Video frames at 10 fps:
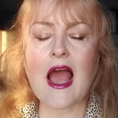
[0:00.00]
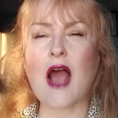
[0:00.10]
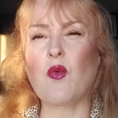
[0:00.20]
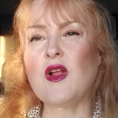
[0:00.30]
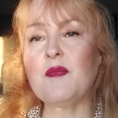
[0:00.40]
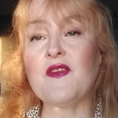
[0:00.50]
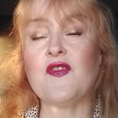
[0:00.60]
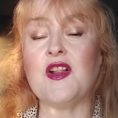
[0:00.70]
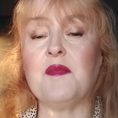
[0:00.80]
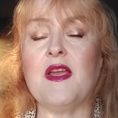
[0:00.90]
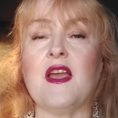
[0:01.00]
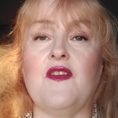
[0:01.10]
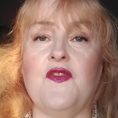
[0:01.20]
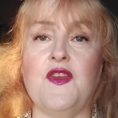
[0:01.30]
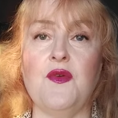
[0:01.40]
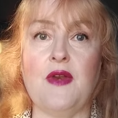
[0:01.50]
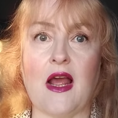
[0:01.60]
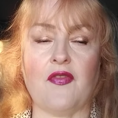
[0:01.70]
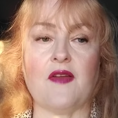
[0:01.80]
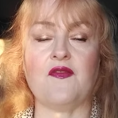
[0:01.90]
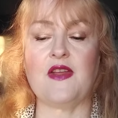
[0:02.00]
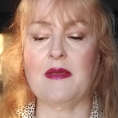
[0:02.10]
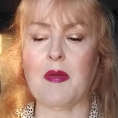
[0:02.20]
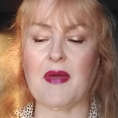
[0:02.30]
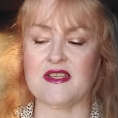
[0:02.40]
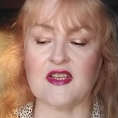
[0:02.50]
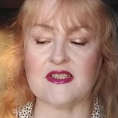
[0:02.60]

I will be filming a few now that I'm feeling a bit better,